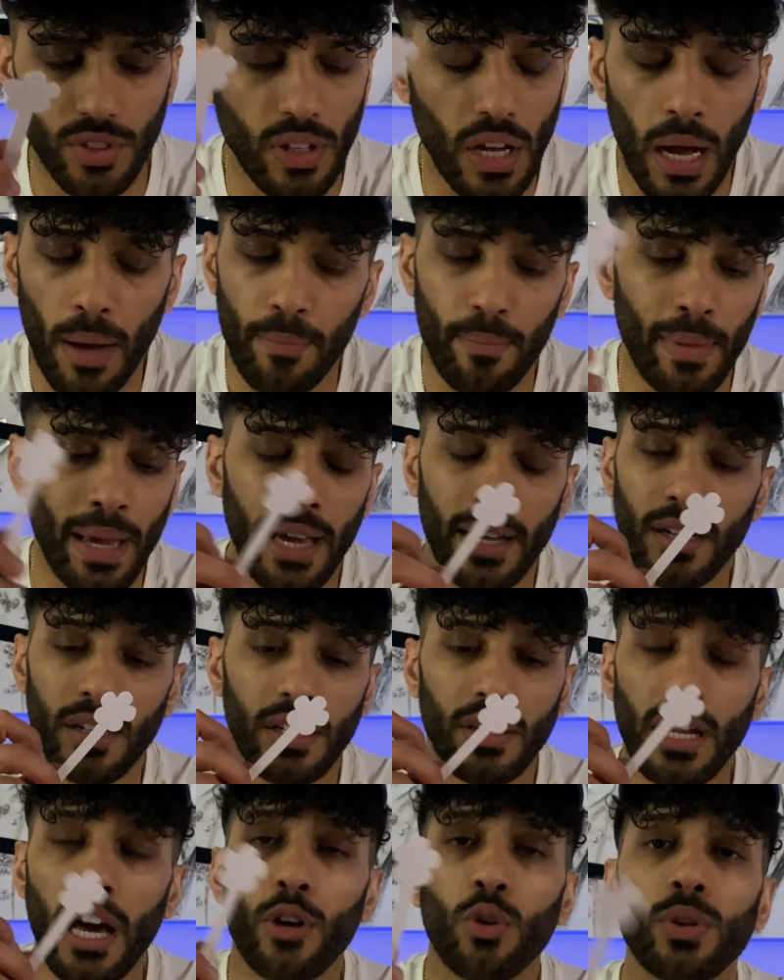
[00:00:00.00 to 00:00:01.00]
man,
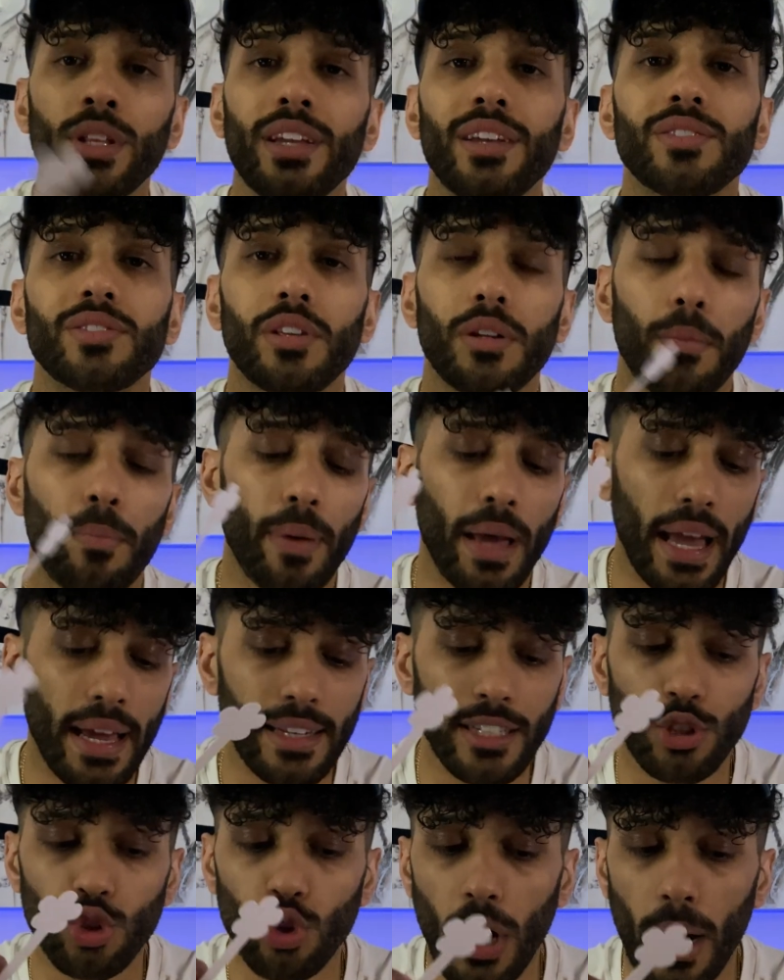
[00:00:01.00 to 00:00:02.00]
not only is it a
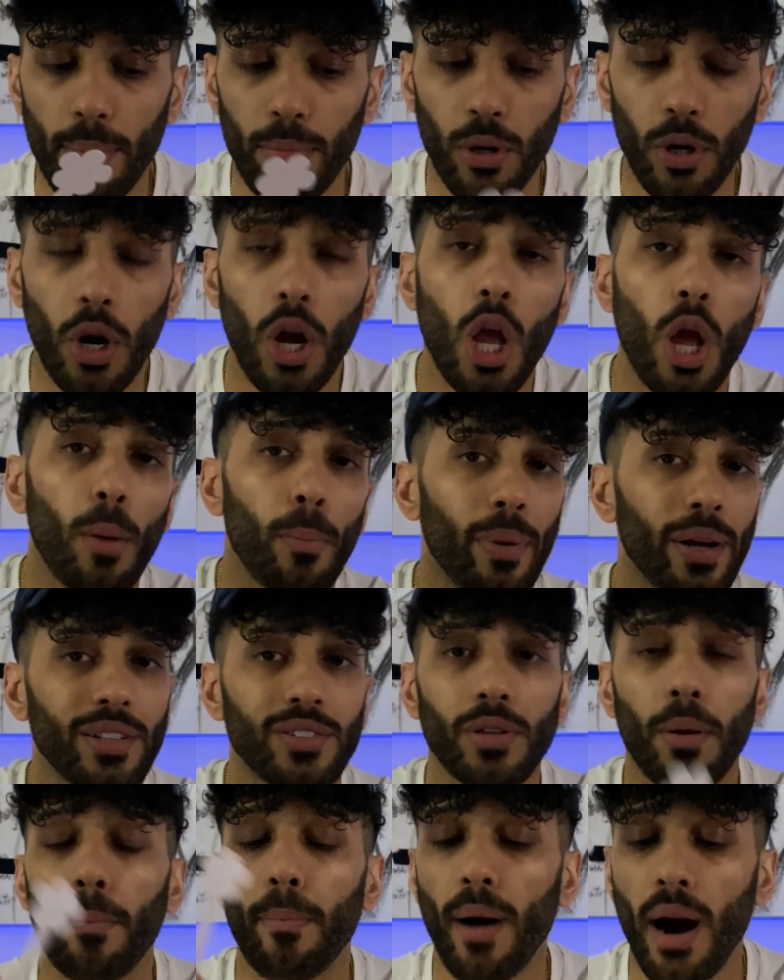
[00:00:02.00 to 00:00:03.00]
panty dropper, but it's
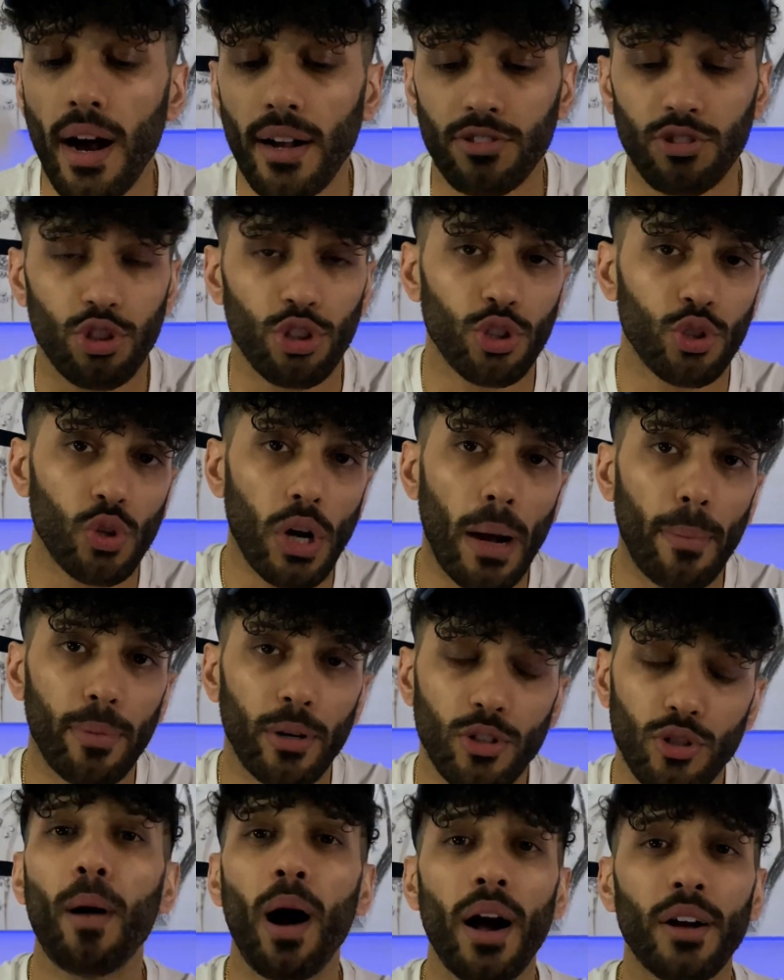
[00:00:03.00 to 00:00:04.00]
a boxer
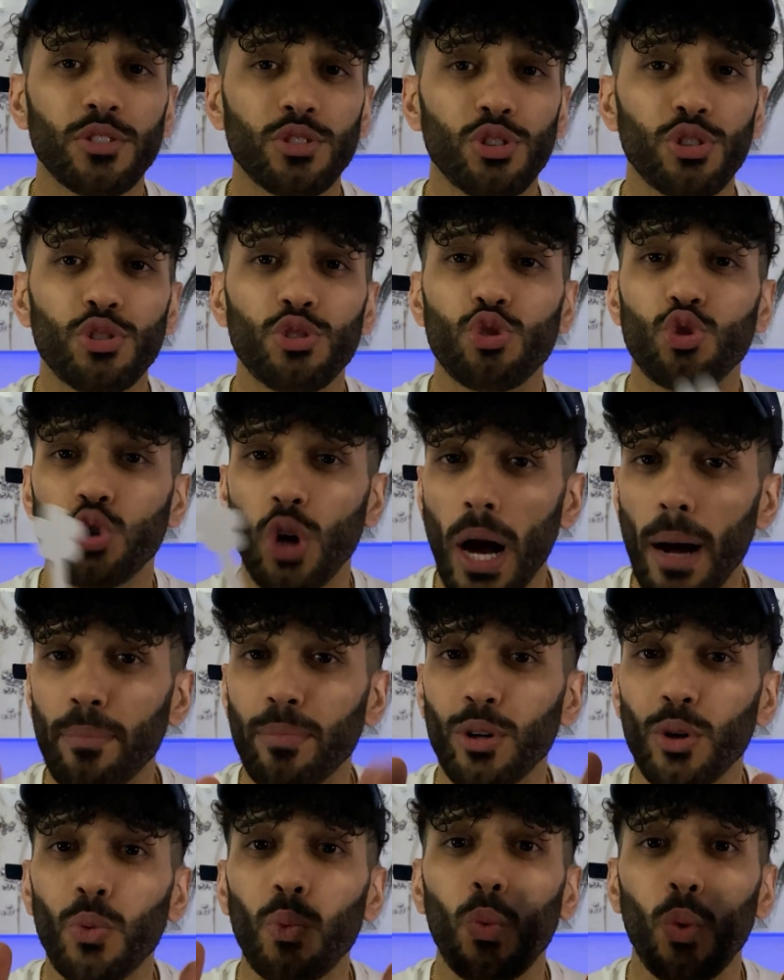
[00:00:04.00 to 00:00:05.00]
dropper. So boxer's
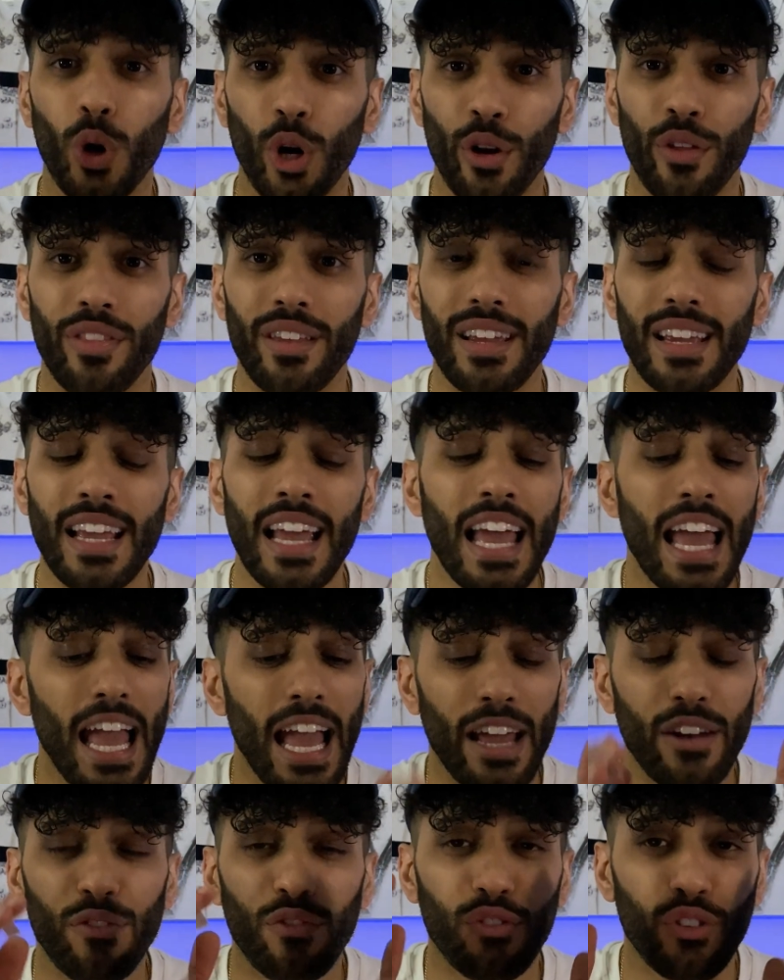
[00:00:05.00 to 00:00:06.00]
dropper worthy,
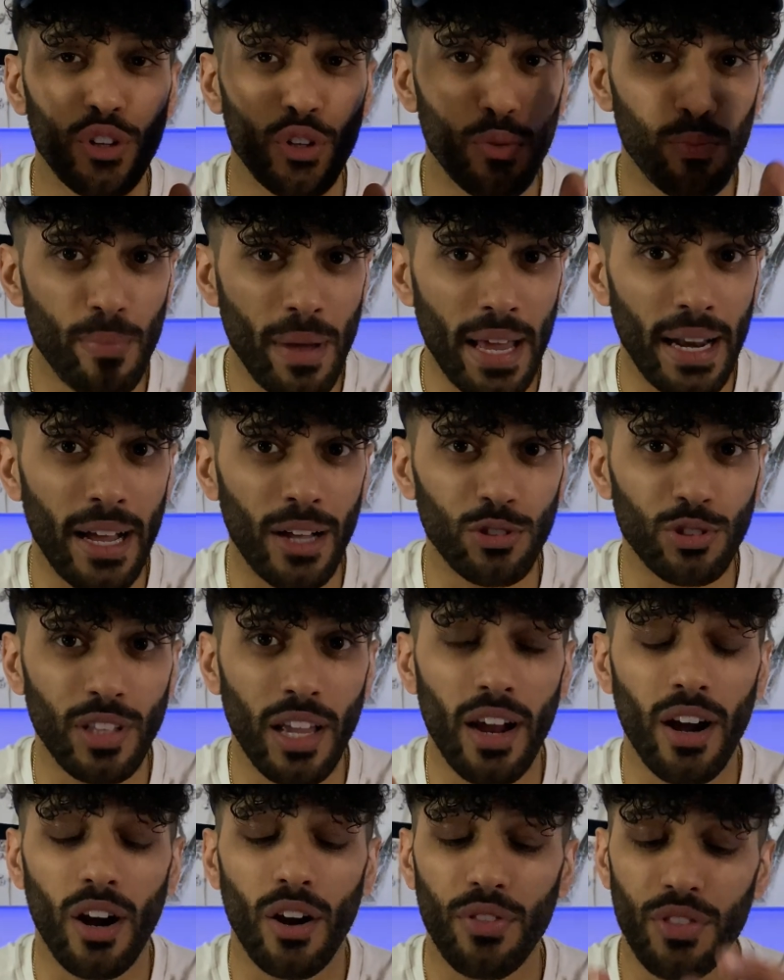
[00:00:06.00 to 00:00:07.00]
and for you men out
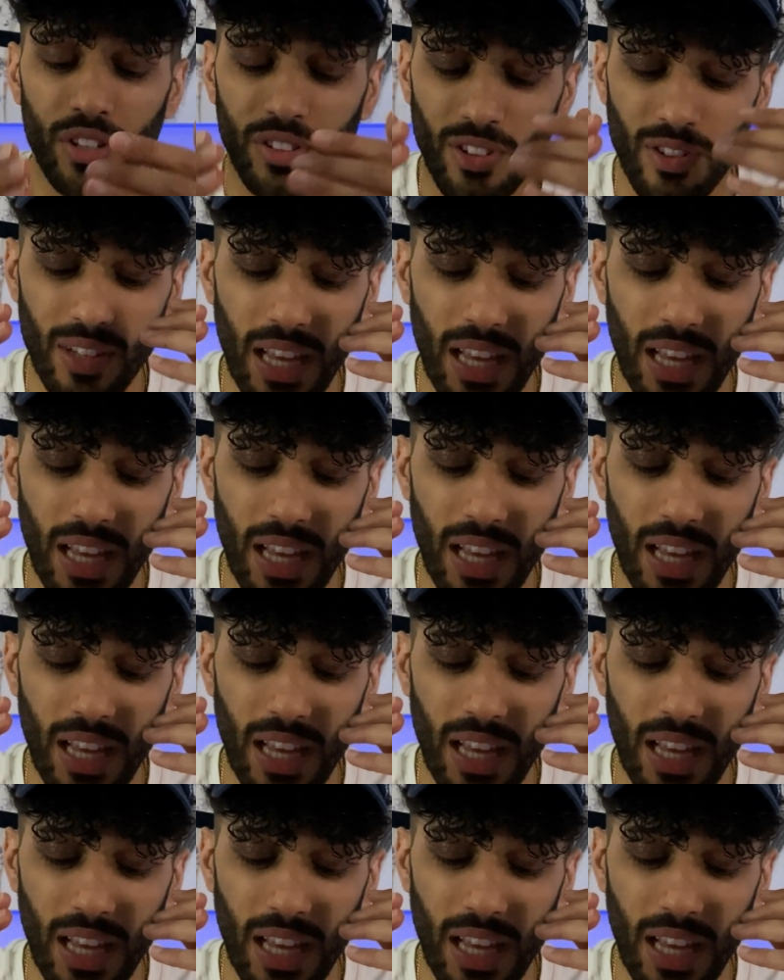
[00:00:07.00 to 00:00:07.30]
there, this is